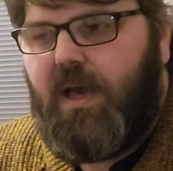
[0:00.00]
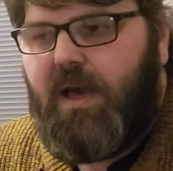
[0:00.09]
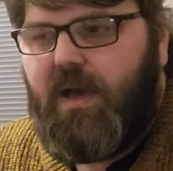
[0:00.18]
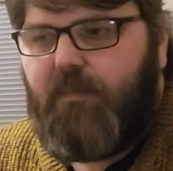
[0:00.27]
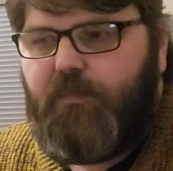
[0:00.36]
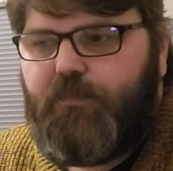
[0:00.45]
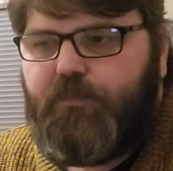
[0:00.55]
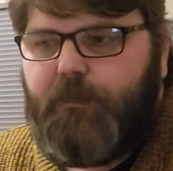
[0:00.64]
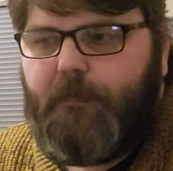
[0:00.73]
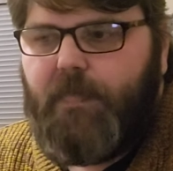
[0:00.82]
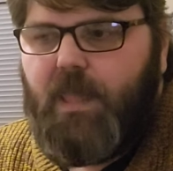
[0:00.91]

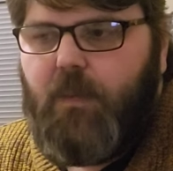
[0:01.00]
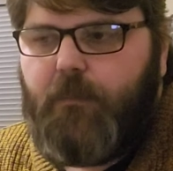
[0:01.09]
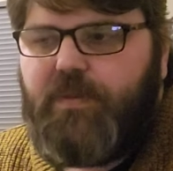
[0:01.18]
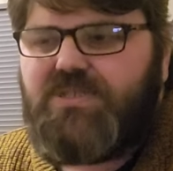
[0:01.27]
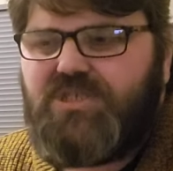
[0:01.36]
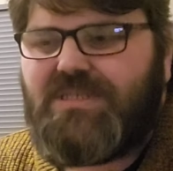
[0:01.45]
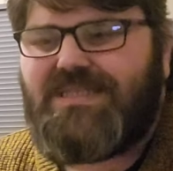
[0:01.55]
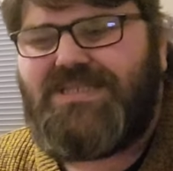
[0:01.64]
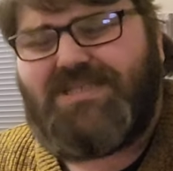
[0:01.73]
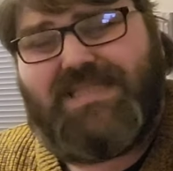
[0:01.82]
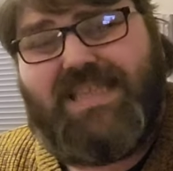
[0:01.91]
But just
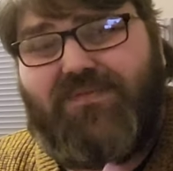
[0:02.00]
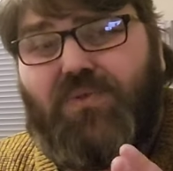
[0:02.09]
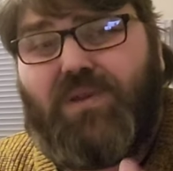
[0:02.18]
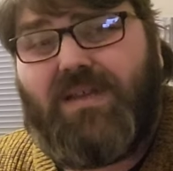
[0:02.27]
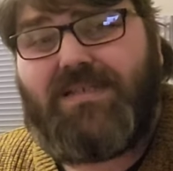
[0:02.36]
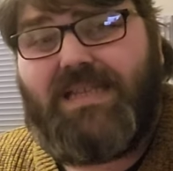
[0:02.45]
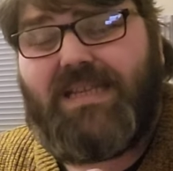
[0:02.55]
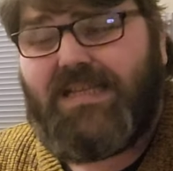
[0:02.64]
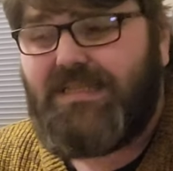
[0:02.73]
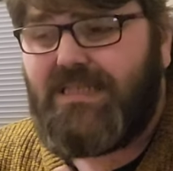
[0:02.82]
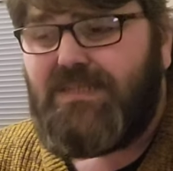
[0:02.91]
to give you an idea,
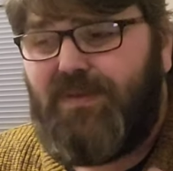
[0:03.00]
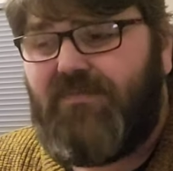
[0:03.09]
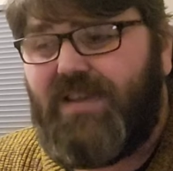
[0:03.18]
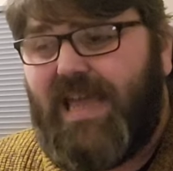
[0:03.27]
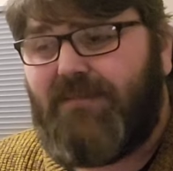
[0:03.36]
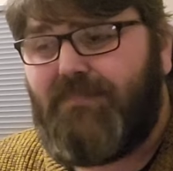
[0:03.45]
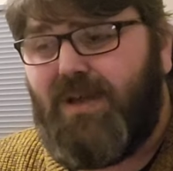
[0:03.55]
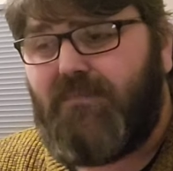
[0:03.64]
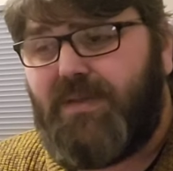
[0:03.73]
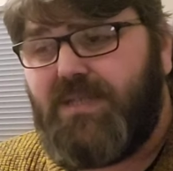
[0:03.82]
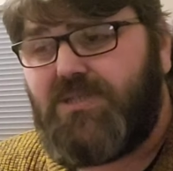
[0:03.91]
because it is a bit of a
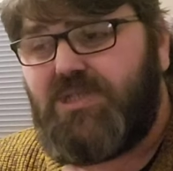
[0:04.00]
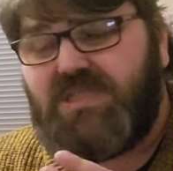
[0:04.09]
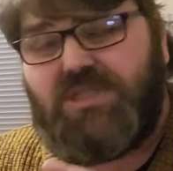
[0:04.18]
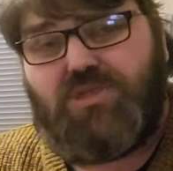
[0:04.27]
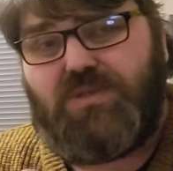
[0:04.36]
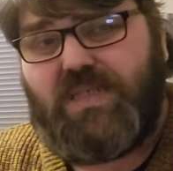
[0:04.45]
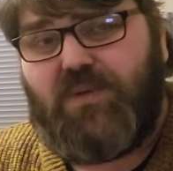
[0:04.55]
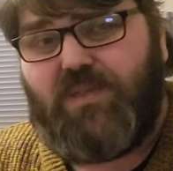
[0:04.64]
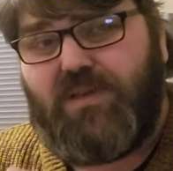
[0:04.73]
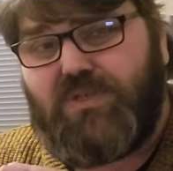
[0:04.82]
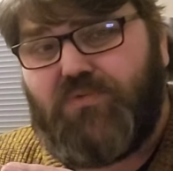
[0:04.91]
landmine, because just because you see
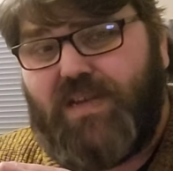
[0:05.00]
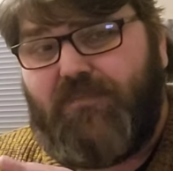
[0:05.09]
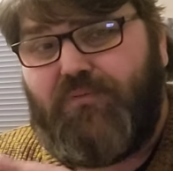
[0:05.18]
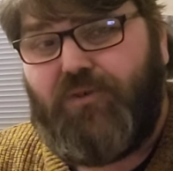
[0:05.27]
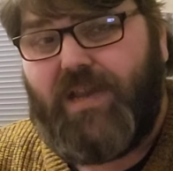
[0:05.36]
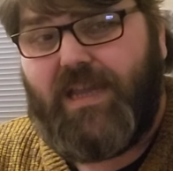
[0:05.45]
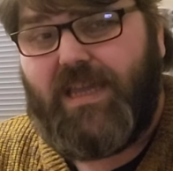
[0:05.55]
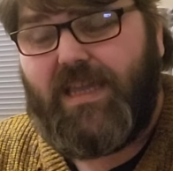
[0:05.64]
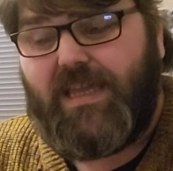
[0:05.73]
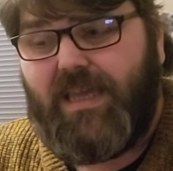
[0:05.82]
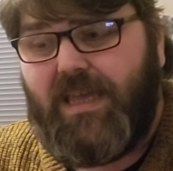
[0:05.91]
one that looks really
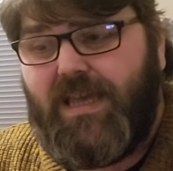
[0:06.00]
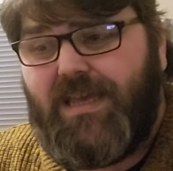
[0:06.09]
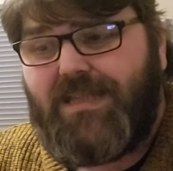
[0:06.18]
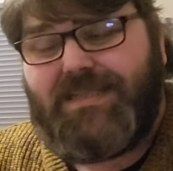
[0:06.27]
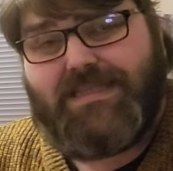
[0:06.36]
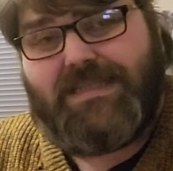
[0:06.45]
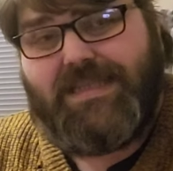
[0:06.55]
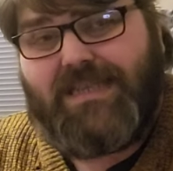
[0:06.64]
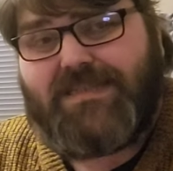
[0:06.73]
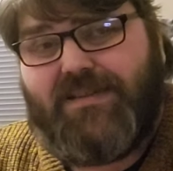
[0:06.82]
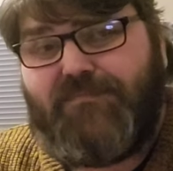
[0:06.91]
pretty doesn't
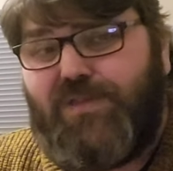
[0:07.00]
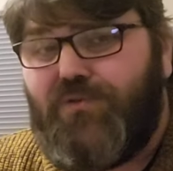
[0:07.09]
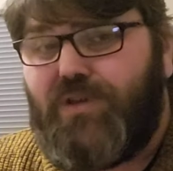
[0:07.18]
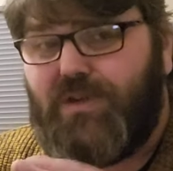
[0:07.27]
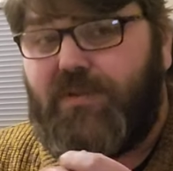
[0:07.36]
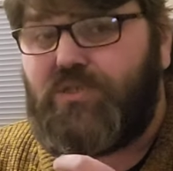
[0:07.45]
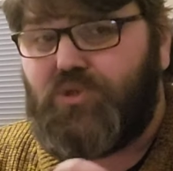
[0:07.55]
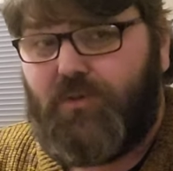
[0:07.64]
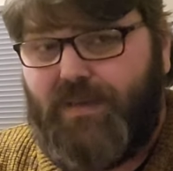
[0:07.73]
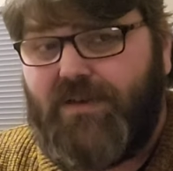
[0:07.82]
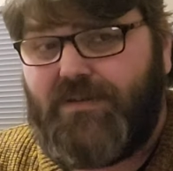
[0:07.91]
necessarily mean you're going to enjoy
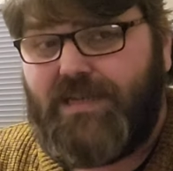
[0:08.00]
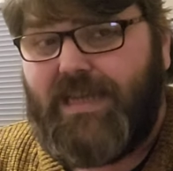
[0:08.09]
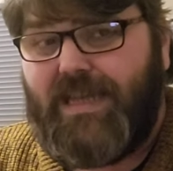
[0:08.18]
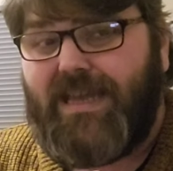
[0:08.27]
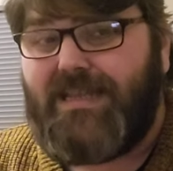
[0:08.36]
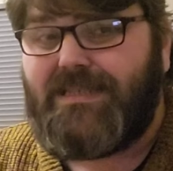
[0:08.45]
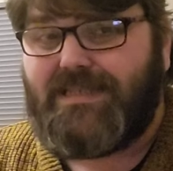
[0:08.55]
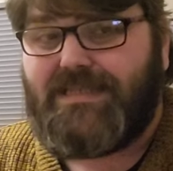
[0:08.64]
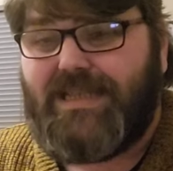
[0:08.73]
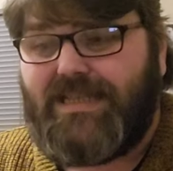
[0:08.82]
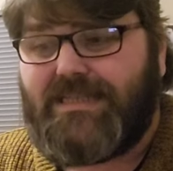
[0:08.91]
building it, and it
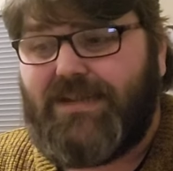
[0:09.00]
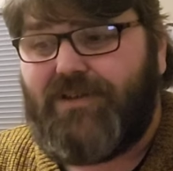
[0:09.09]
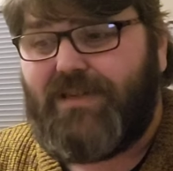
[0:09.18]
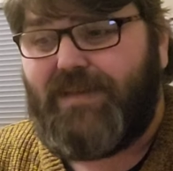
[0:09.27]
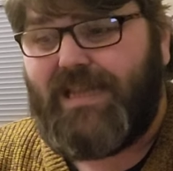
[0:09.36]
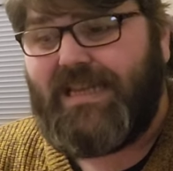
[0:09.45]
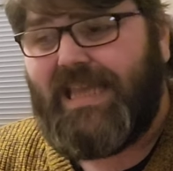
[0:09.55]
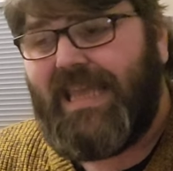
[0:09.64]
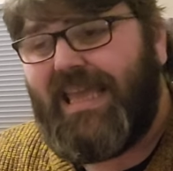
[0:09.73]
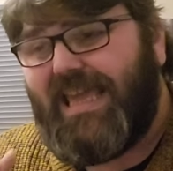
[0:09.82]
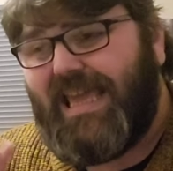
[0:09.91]
doesn't necessarily mean
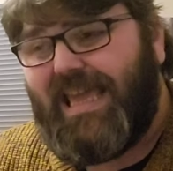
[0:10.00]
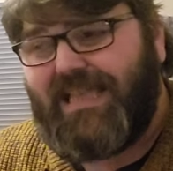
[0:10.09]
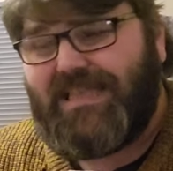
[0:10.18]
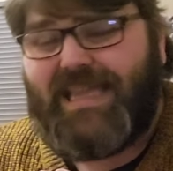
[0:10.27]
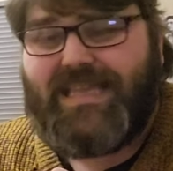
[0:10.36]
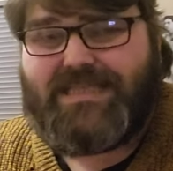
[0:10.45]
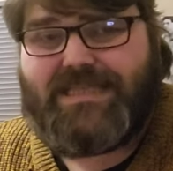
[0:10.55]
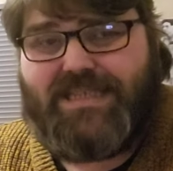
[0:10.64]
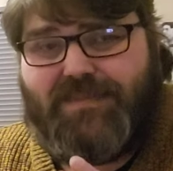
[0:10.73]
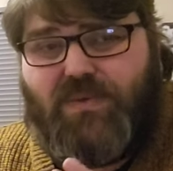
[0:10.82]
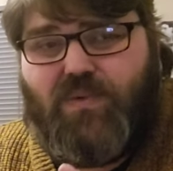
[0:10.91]
it's
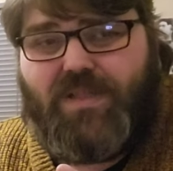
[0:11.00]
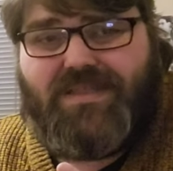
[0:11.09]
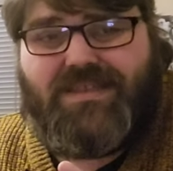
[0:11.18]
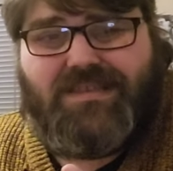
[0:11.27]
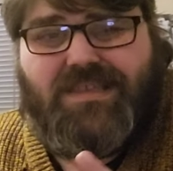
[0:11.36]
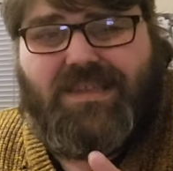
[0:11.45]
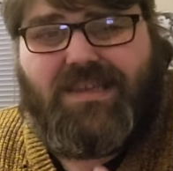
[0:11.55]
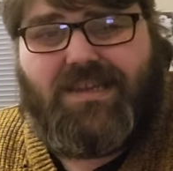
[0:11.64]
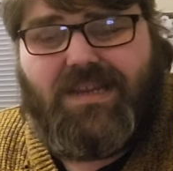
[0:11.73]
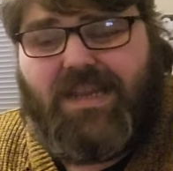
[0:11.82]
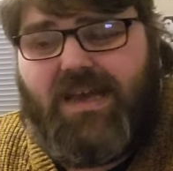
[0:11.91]
going to be one you're
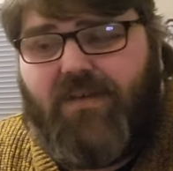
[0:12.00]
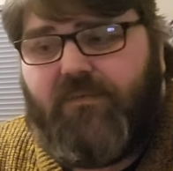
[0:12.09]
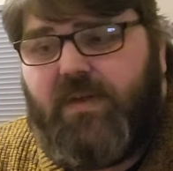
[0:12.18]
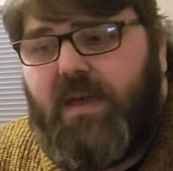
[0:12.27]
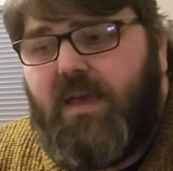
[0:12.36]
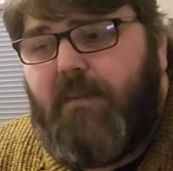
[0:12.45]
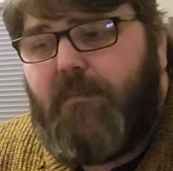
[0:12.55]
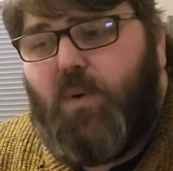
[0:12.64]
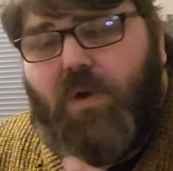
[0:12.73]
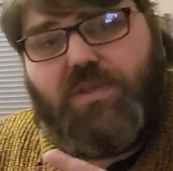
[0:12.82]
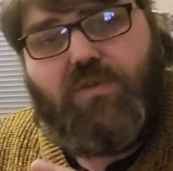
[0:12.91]
going to love.
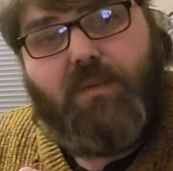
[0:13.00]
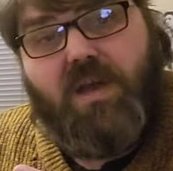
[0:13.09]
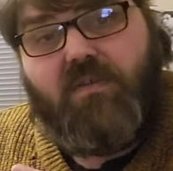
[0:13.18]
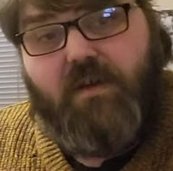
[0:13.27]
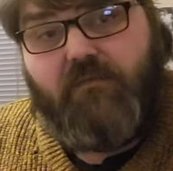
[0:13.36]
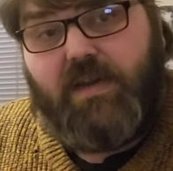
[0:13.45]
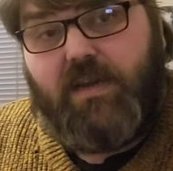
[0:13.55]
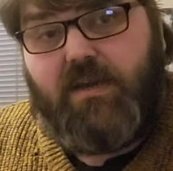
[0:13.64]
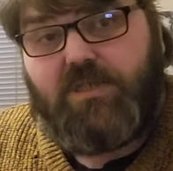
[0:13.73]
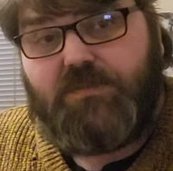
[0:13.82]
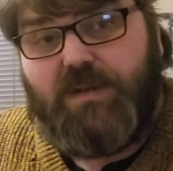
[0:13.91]
But one you might have
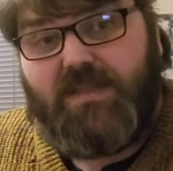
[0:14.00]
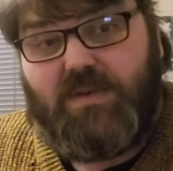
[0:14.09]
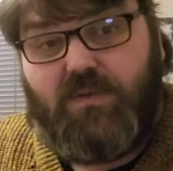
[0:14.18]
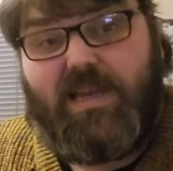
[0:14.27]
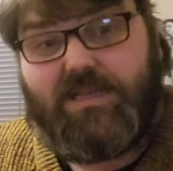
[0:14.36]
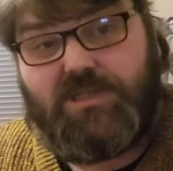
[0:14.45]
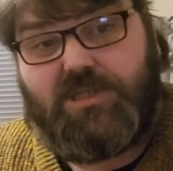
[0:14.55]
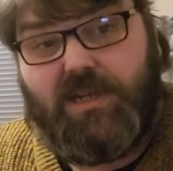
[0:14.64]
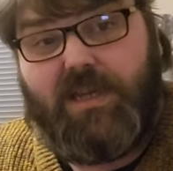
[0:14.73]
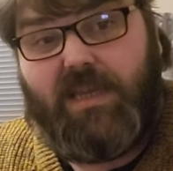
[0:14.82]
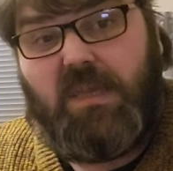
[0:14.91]
overlooked, you might think, well,
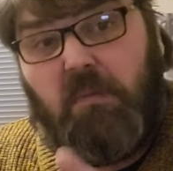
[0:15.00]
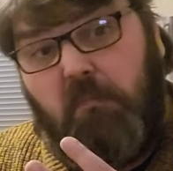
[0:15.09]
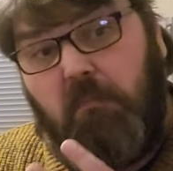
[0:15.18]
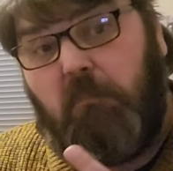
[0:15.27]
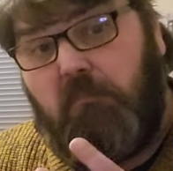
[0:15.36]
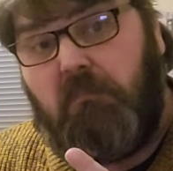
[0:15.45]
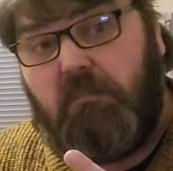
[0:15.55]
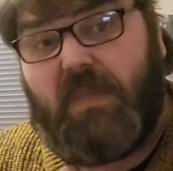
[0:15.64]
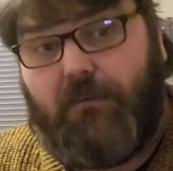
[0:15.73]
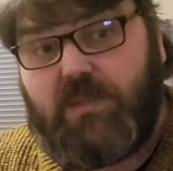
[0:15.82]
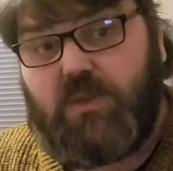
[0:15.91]
actually,
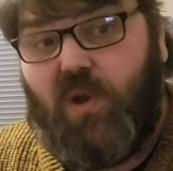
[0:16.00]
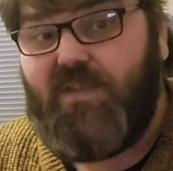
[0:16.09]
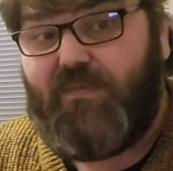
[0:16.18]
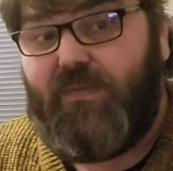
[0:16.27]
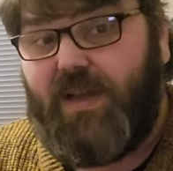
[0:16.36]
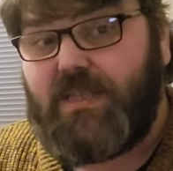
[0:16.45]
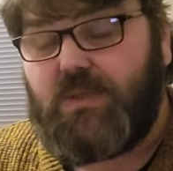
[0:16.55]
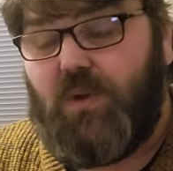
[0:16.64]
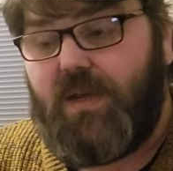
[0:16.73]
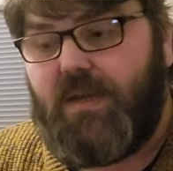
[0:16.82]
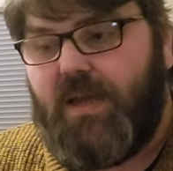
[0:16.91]
that one's quite fun, it's
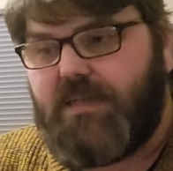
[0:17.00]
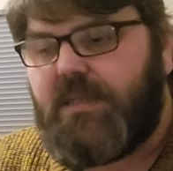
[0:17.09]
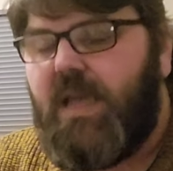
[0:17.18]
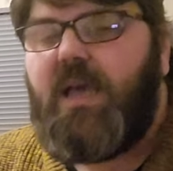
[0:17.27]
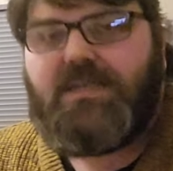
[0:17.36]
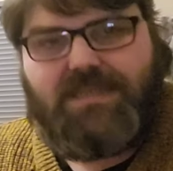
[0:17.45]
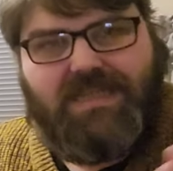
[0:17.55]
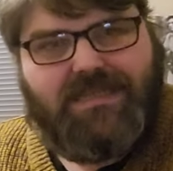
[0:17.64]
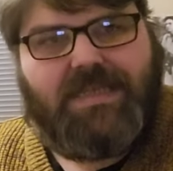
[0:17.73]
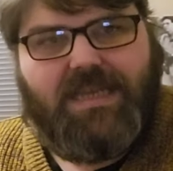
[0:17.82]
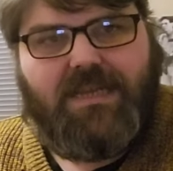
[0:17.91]
quite nice. So
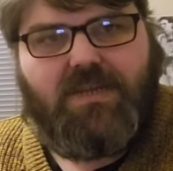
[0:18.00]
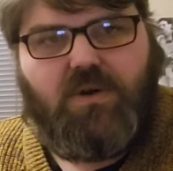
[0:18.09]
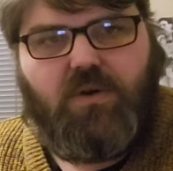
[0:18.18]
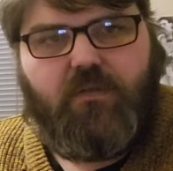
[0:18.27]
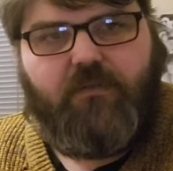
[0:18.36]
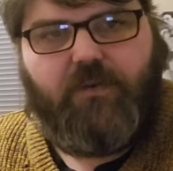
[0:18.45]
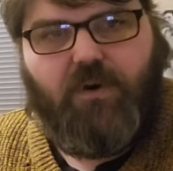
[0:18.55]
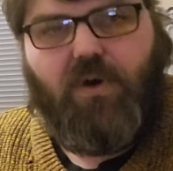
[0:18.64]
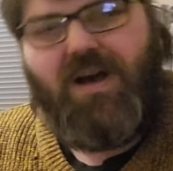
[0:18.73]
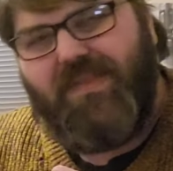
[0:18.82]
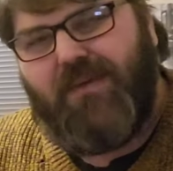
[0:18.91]
let's take a look at all
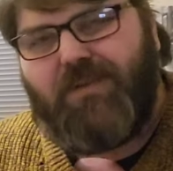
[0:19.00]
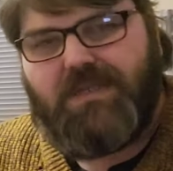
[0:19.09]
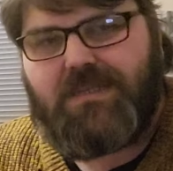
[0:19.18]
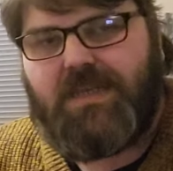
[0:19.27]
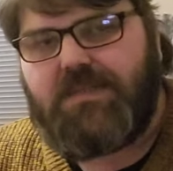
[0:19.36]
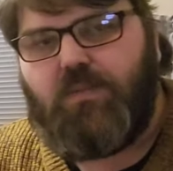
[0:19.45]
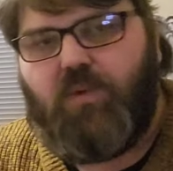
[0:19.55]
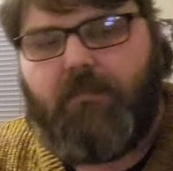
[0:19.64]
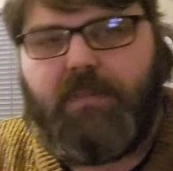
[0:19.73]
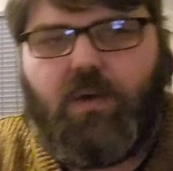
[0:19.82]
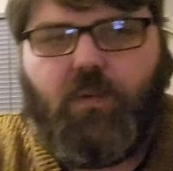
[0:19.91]
four, and then we'll discuss them
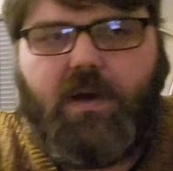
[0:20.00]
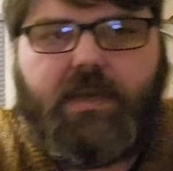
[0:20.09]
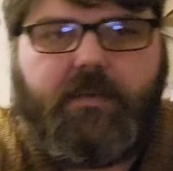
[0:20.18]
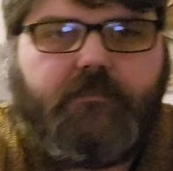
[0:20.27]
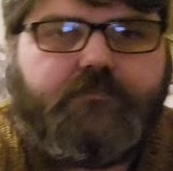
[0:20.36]
one by one.